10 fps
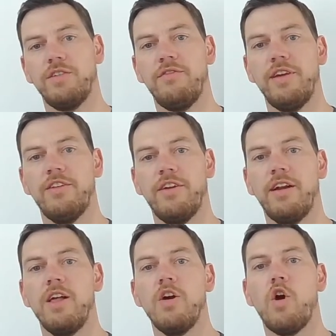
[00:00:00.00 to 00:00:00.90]
a
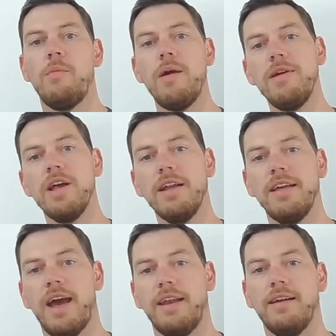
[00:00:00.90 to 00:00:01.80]
feature, or maybe not
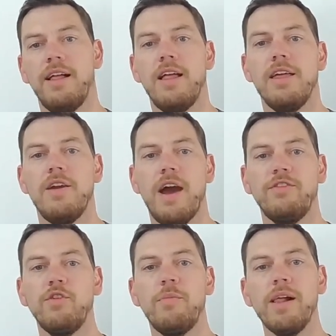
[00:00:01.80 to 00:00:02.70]
yet, you
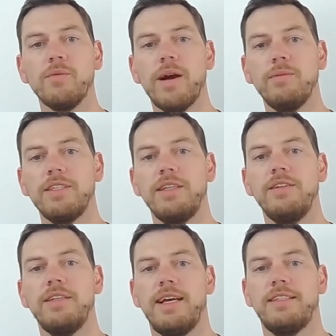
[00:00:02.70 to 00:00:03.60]
have to build one within
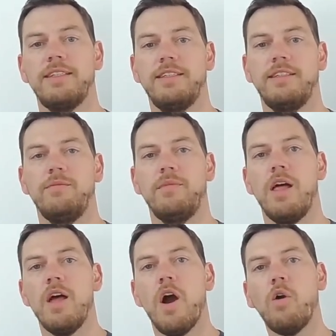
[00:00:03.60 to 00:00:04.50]
your test system.
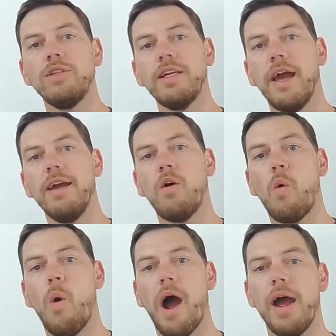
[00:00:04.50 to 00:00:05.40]
OTA
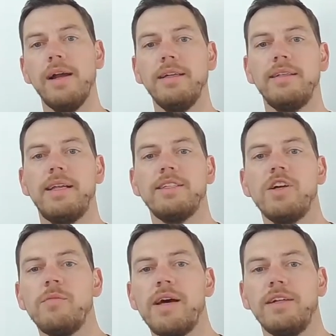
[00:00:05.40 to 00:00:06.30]
or wired does
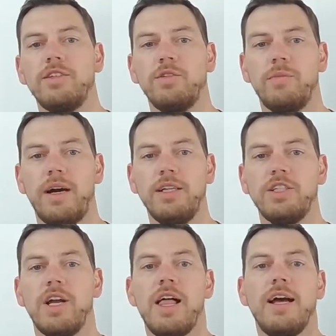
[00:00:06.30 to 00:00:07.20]
not matter too
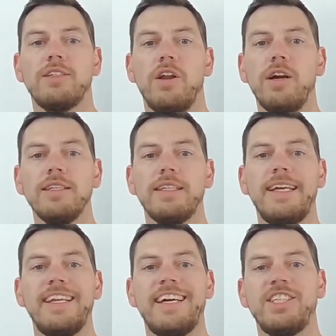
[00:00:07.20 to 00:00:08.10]
much, as long as it
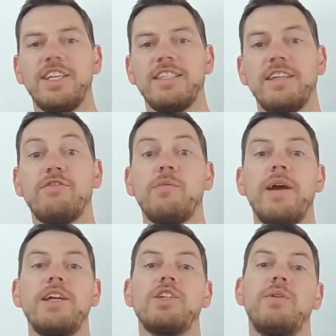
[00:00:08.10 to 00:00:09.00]
can digest the
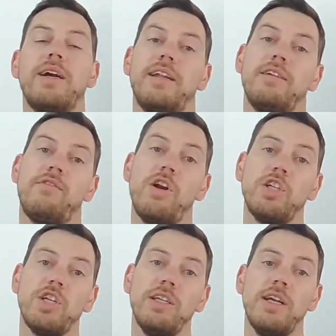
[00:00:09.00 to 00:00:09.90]
information regarding
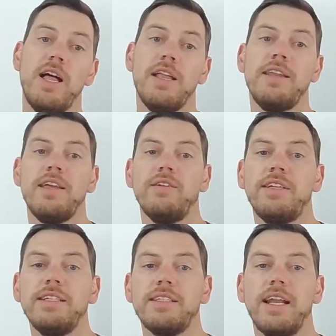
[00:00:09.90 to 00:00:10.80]
version,
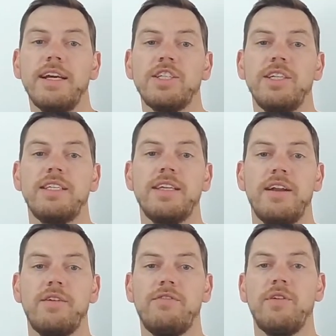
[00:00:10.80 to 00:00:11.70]
DUT selection,
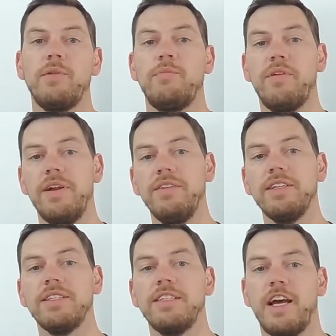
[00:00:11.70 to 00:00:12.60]
etc. from the
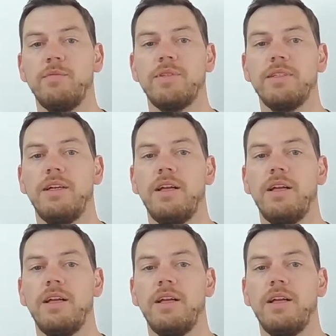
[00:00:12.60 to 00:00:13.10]
previous steps.